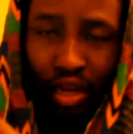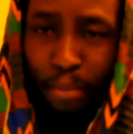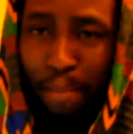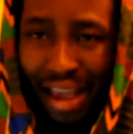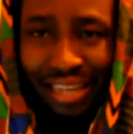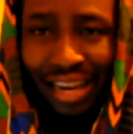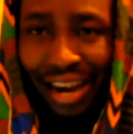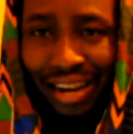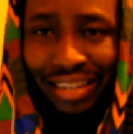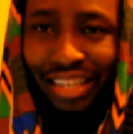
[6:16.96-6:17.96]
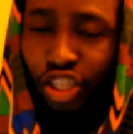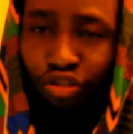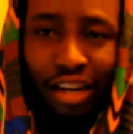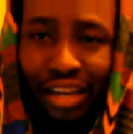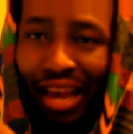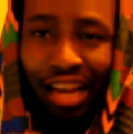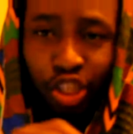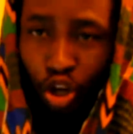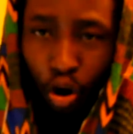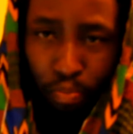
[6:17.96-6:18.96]
Mankind is trying to
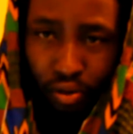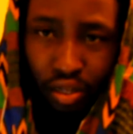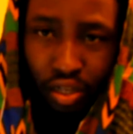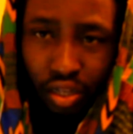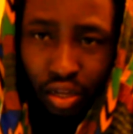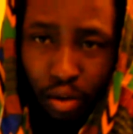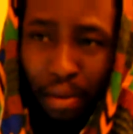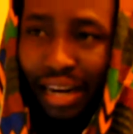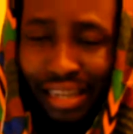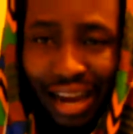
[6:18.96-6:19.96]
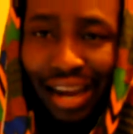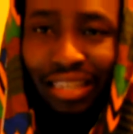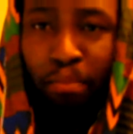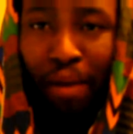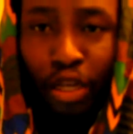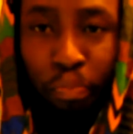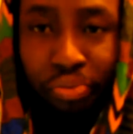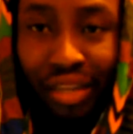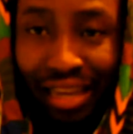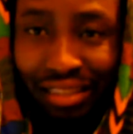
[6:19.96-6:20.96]
catch up. Mankind
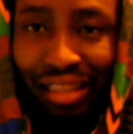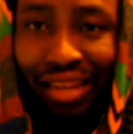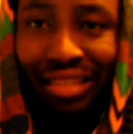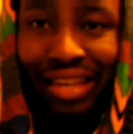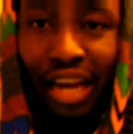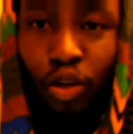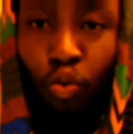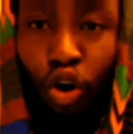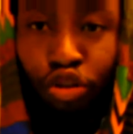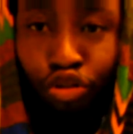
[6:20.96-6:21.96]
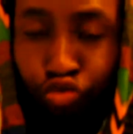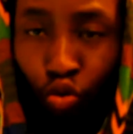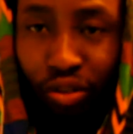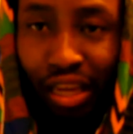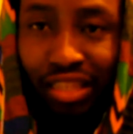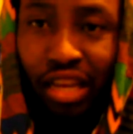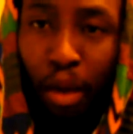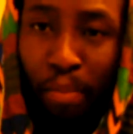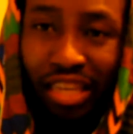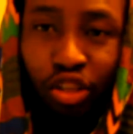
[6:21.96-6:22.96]
manipulate things and they will control things
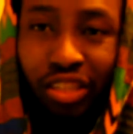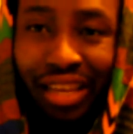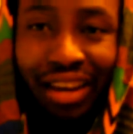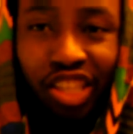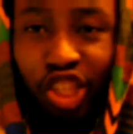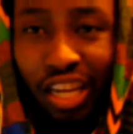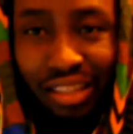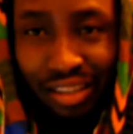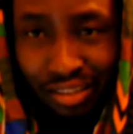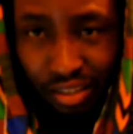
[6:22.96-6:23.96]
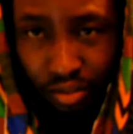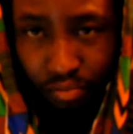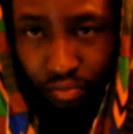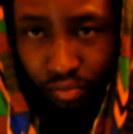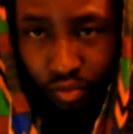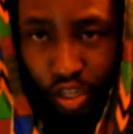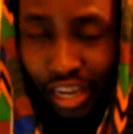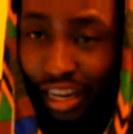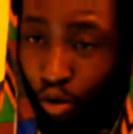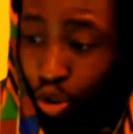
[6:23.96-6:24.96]
based on their agendas. Okay,
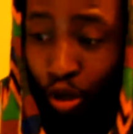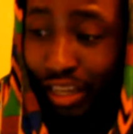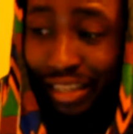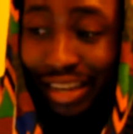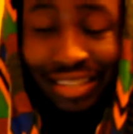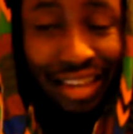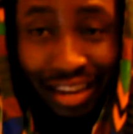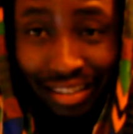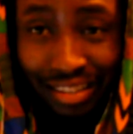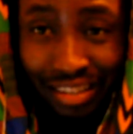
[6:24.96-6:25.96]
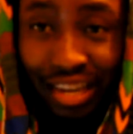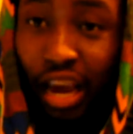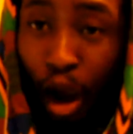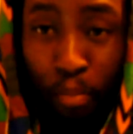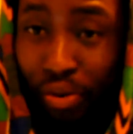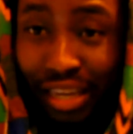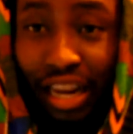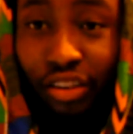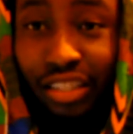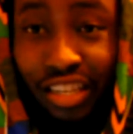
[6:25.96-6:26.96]
and I'll show you that their scientists are bringing
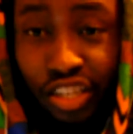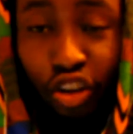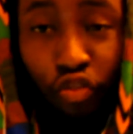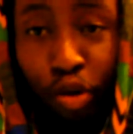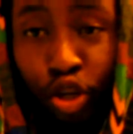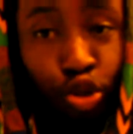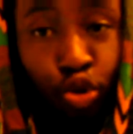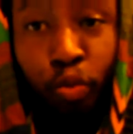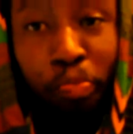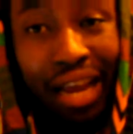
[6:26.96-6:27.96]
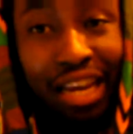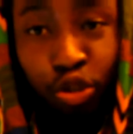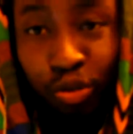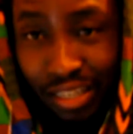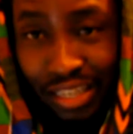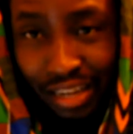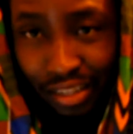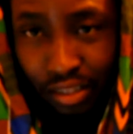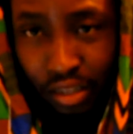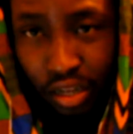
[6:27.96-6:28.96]
out these stuff, but you're too blind to see
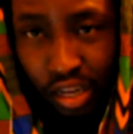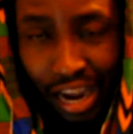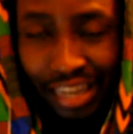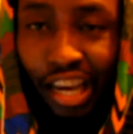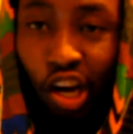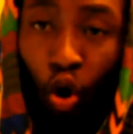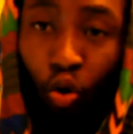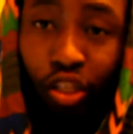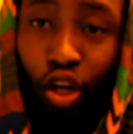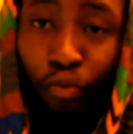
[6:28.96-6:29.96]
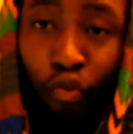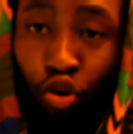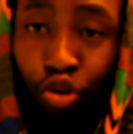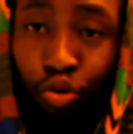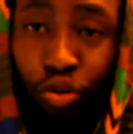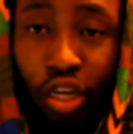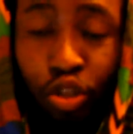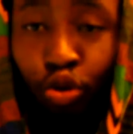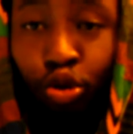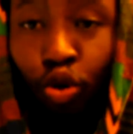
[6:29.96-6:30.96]
it. And they code it up for you
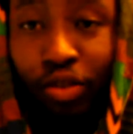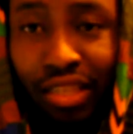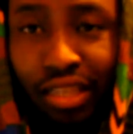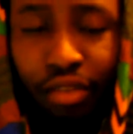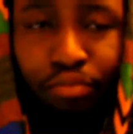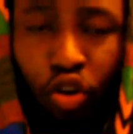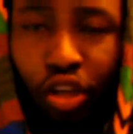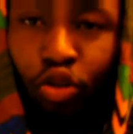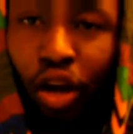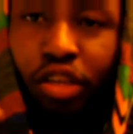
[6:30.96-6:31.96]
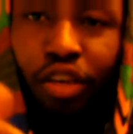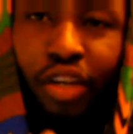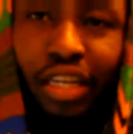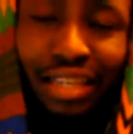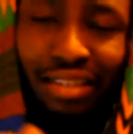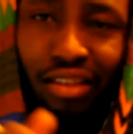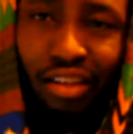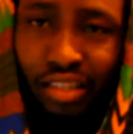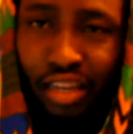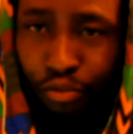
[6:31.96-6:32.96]
so you don't see it. Okay, so I'll give you an
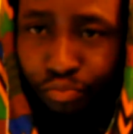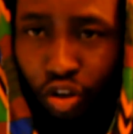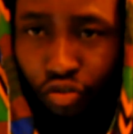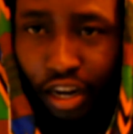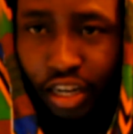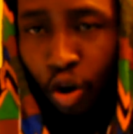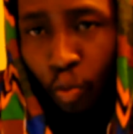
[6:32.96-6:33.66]
instance now, right?